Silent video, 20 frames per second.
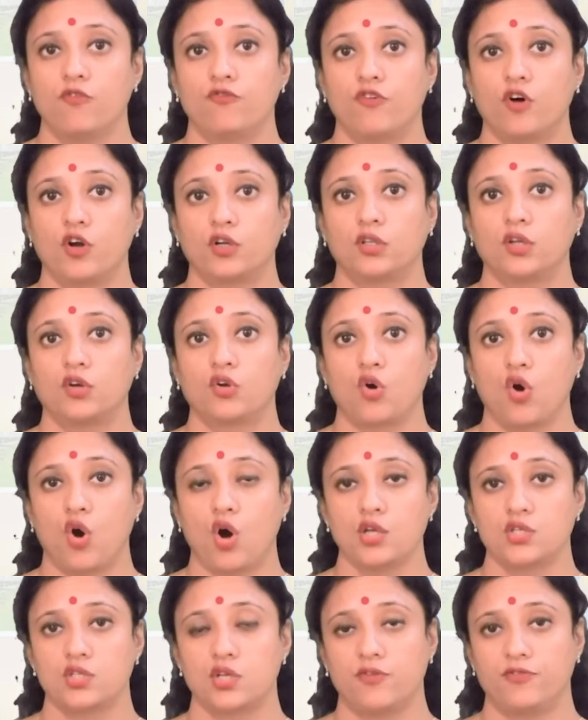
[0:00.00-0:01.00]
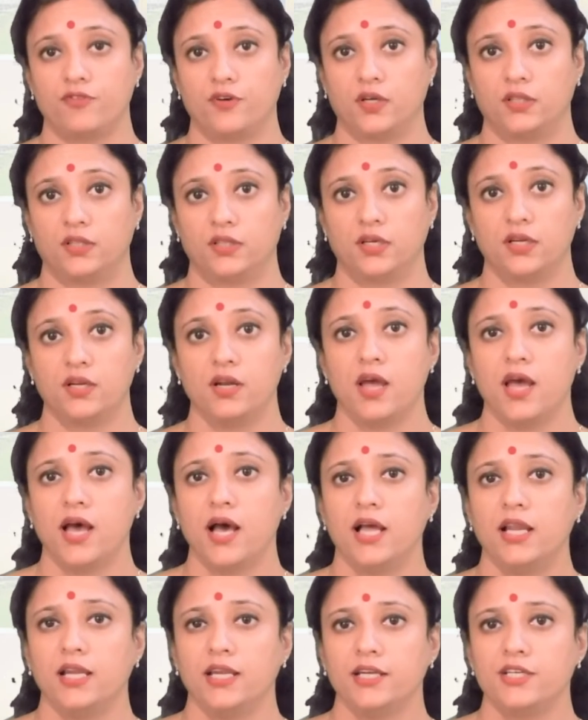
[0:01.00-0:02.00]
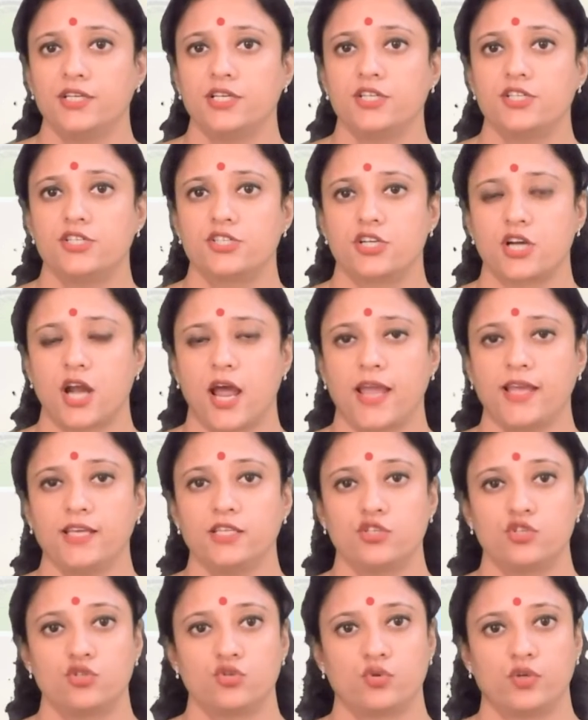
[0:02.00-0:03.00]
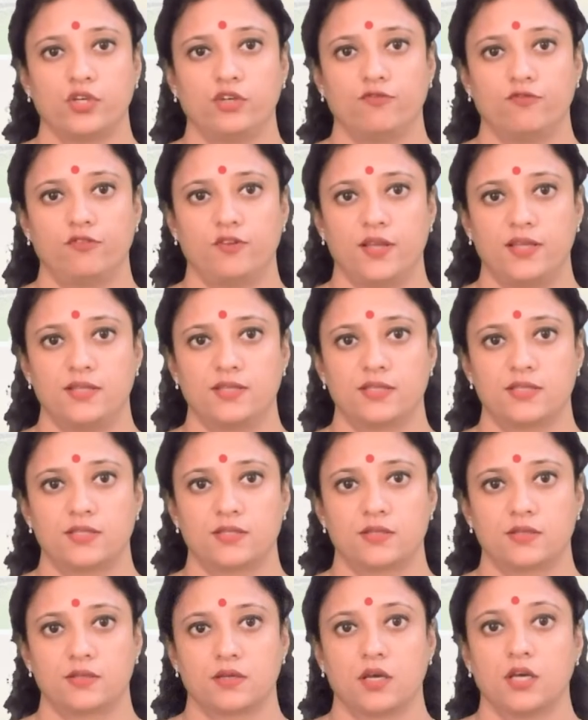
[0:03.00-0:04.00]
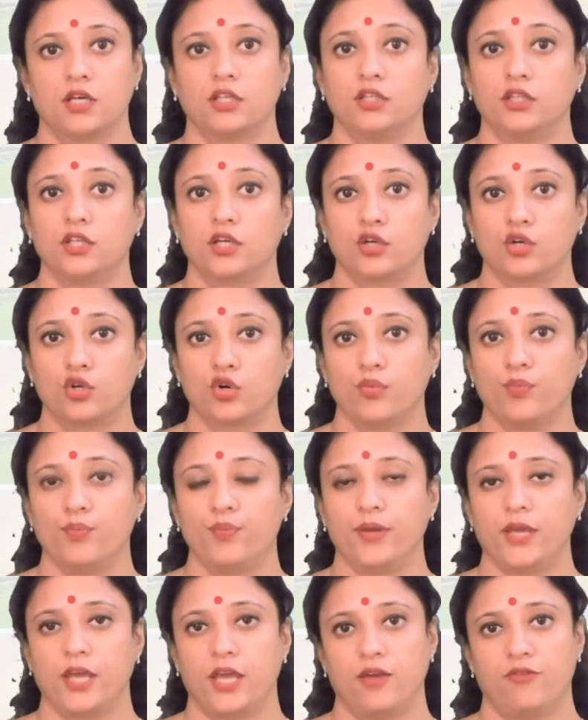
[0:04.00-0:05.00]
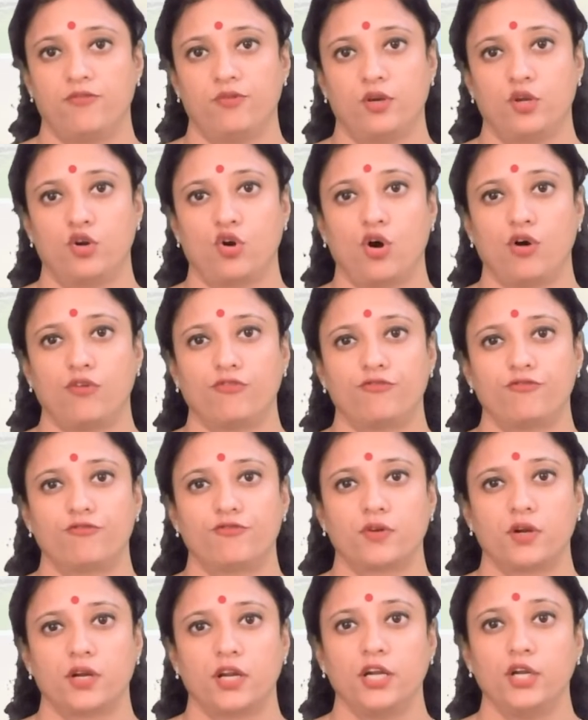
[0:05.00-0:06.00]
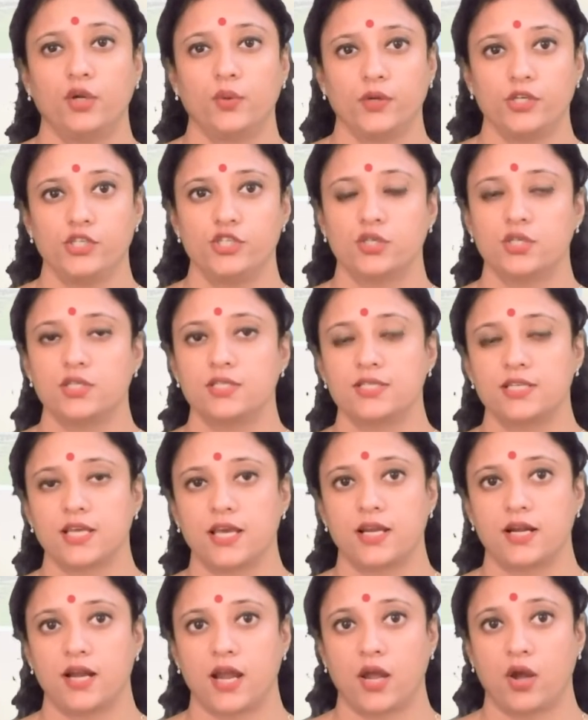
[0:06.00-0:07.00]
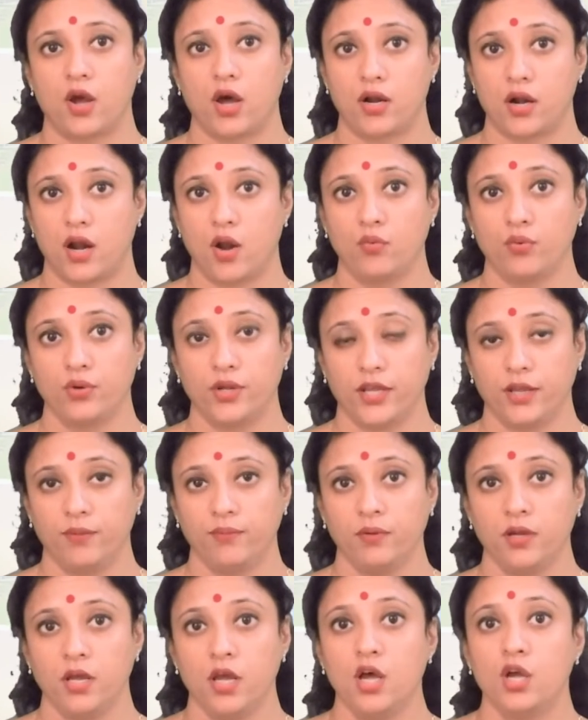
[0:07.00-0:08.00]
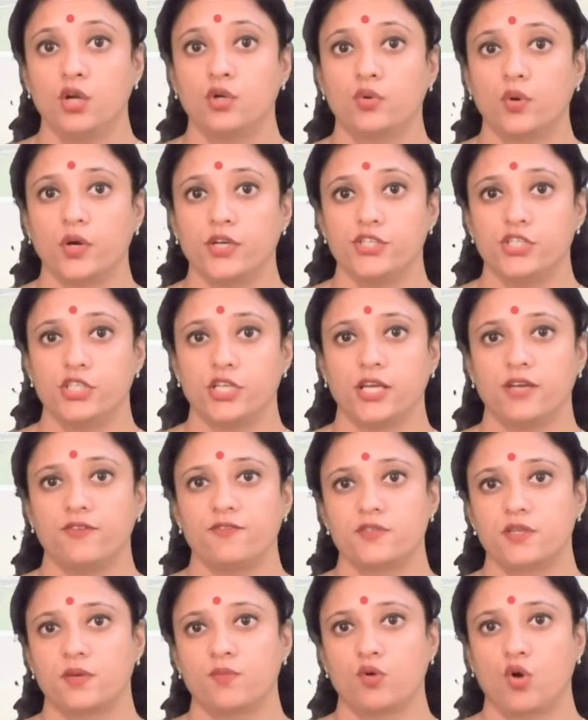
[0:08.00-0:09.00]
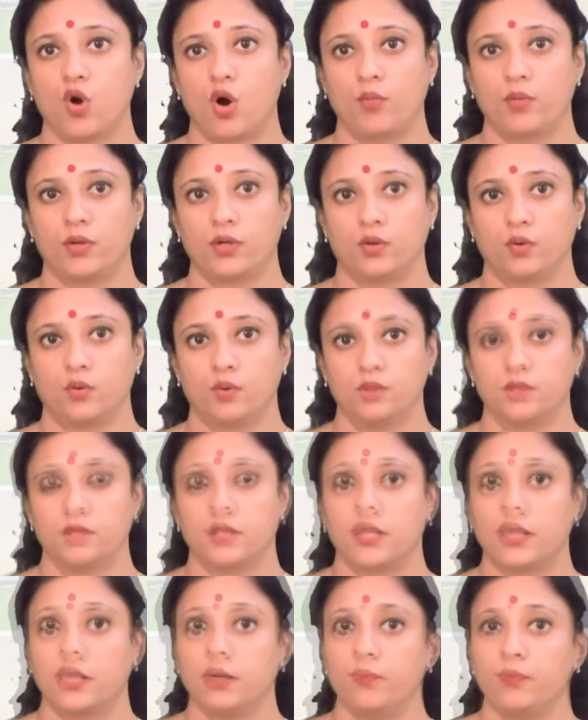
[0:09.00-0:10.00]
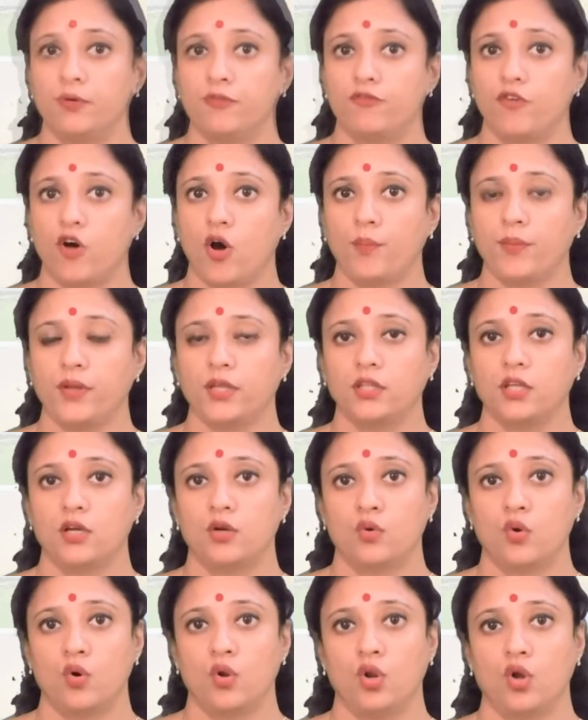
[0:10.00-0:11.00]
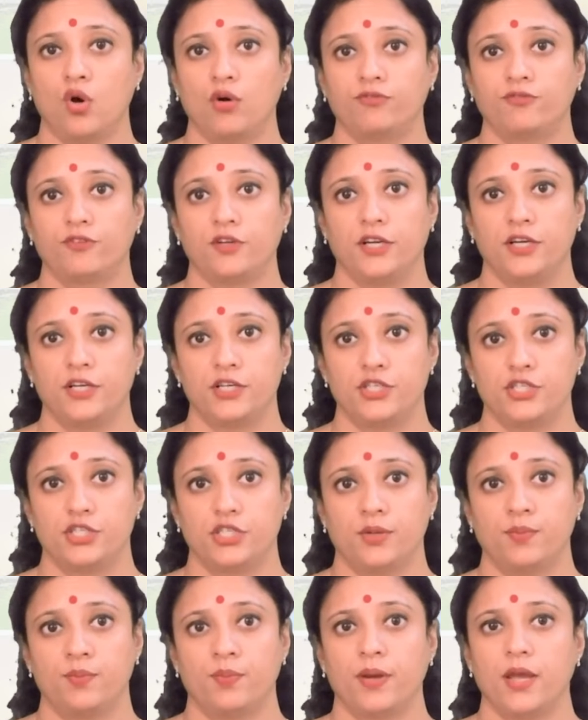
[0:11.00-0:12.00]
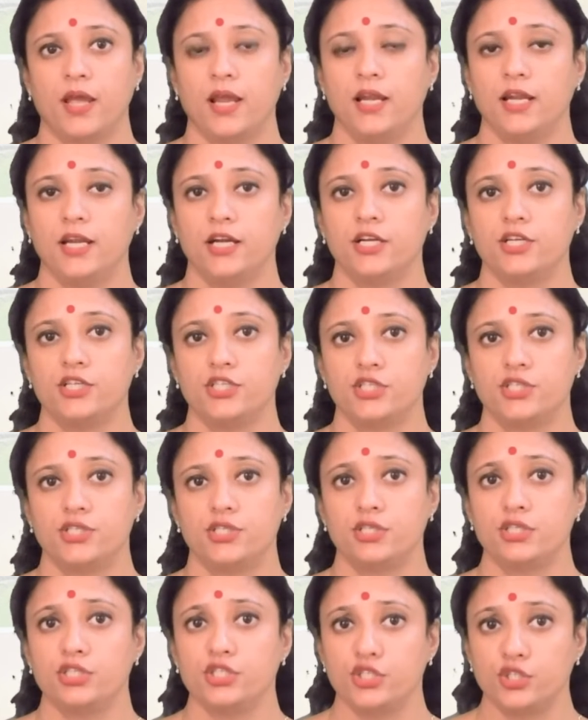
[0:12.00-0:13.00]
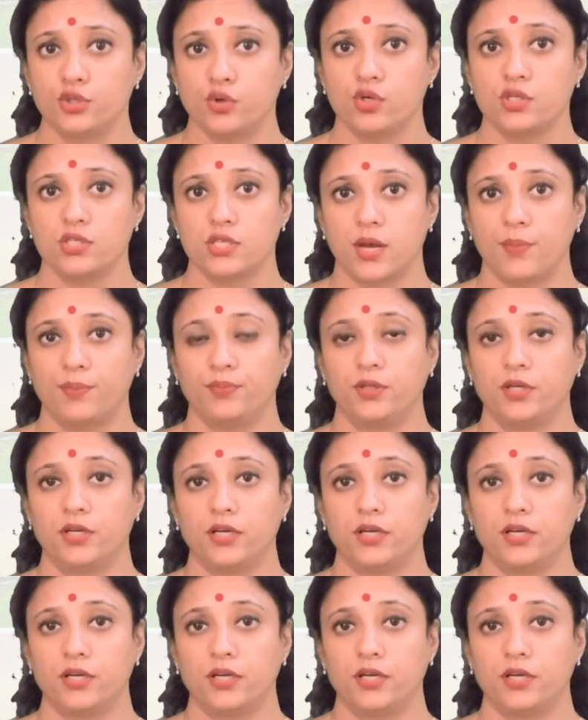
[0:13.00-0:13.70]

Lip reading: for the cause of others, a leader tries to influence the group behavior of individuals around him to achieve some common goals. In performing the role of leadership, a leader shows up the